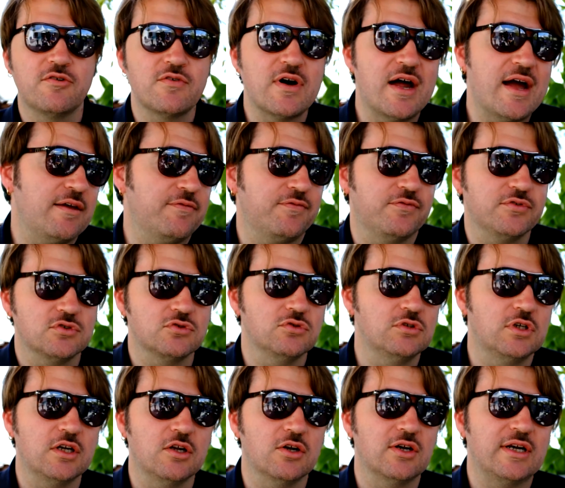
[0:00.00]
arrive
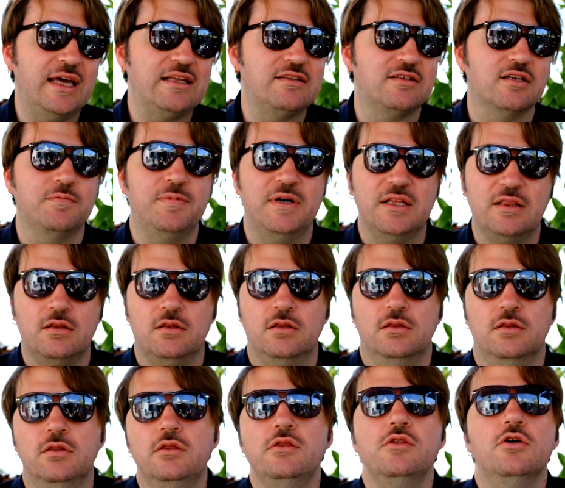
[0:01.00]
sooner or later, but
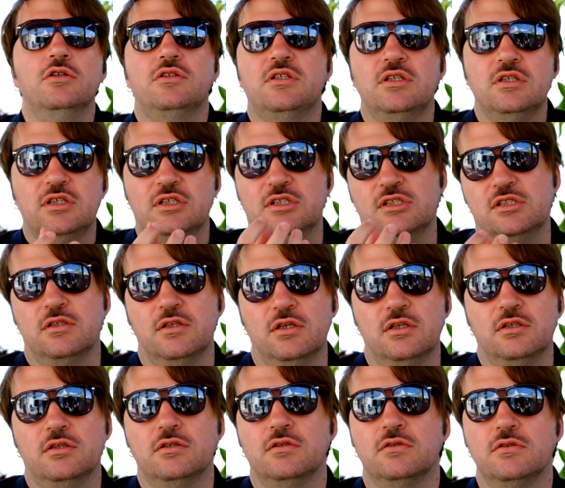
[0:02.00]
not in a,
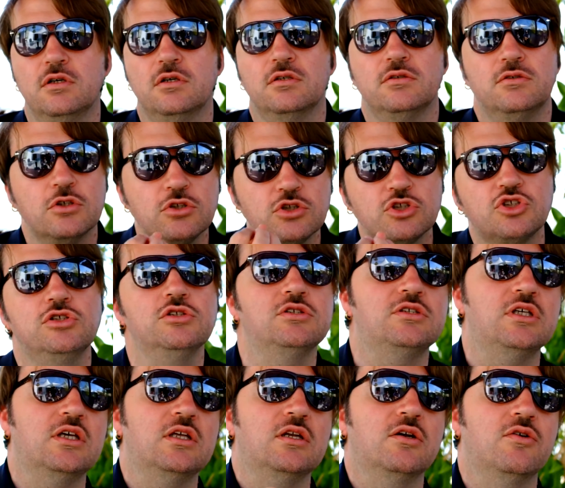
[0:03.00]
no, not
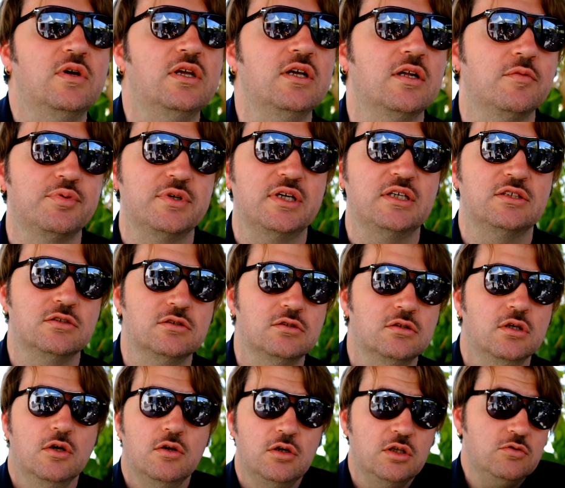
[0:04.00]
shooting in real
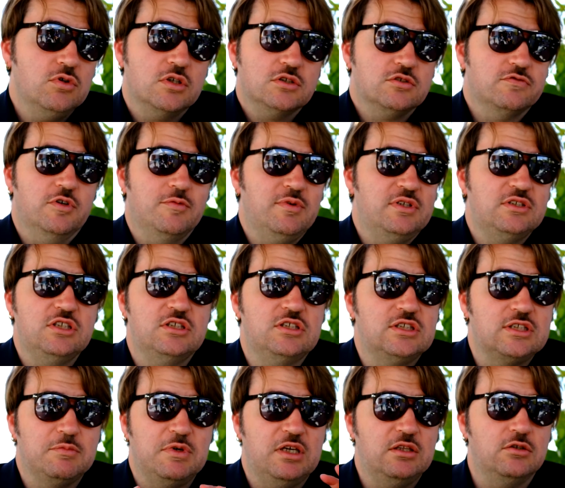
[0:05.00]
present. It works for my
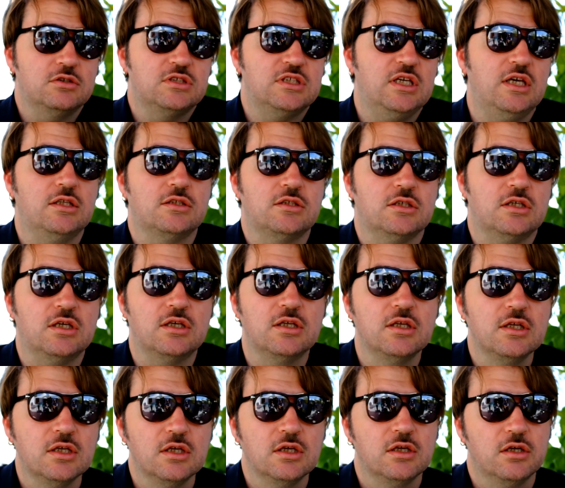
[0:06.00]
system. I don't say it's
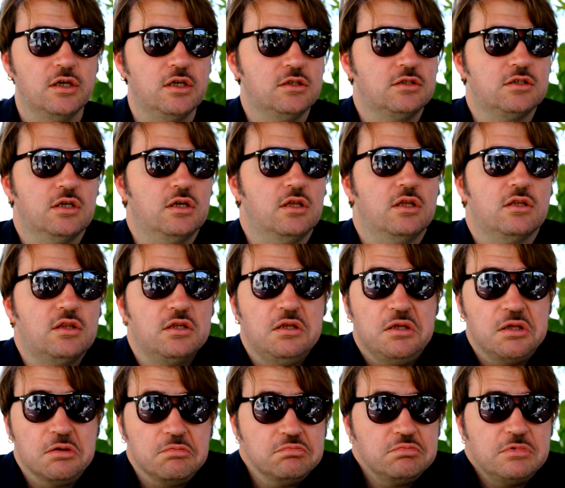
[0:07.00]
a
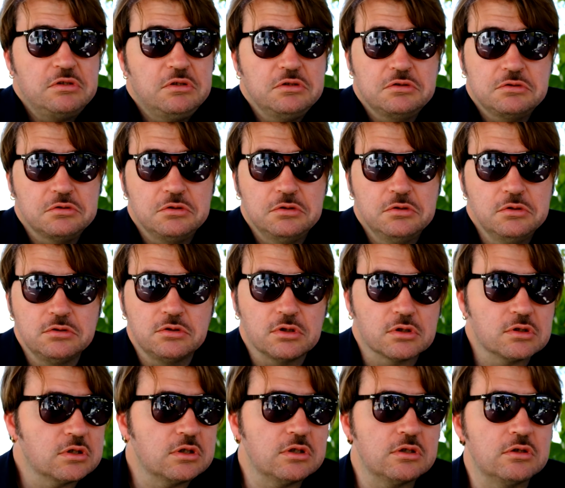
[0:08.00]
thing that it's
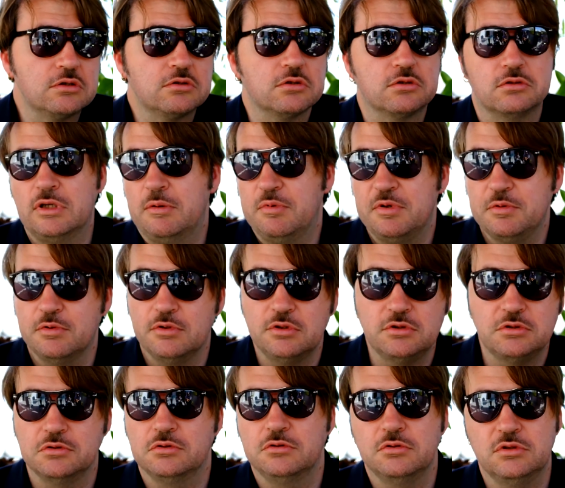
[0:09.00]
good or not, or
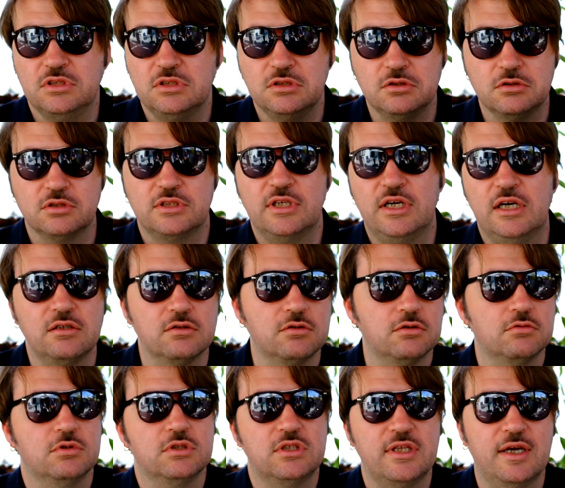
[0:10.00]
everybody should do this or
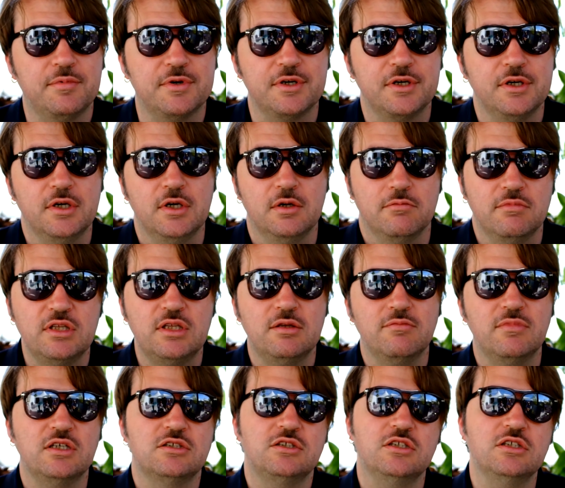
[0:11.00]
that or whatever.
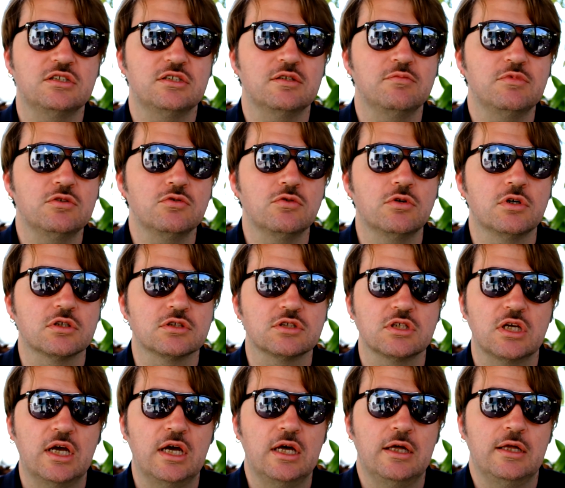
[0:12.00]
But in my system, it
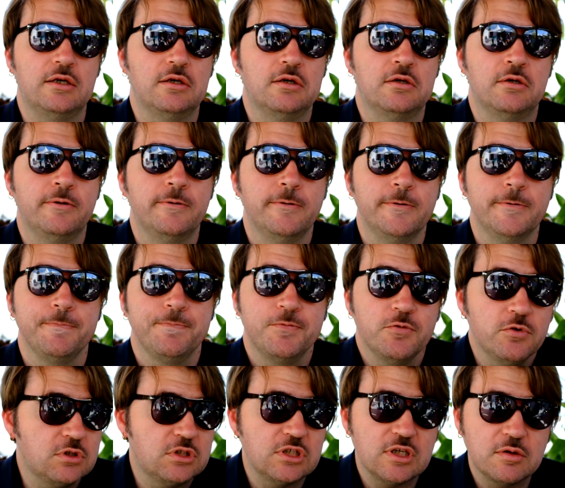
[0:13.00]
works, and
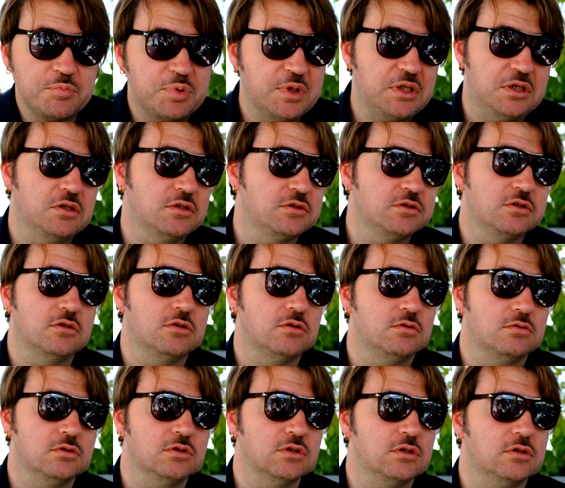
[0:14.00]
with Jean-Pierre
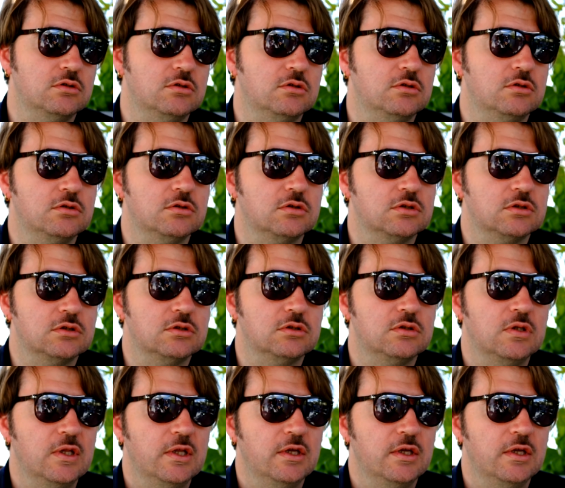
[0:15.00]
also, because,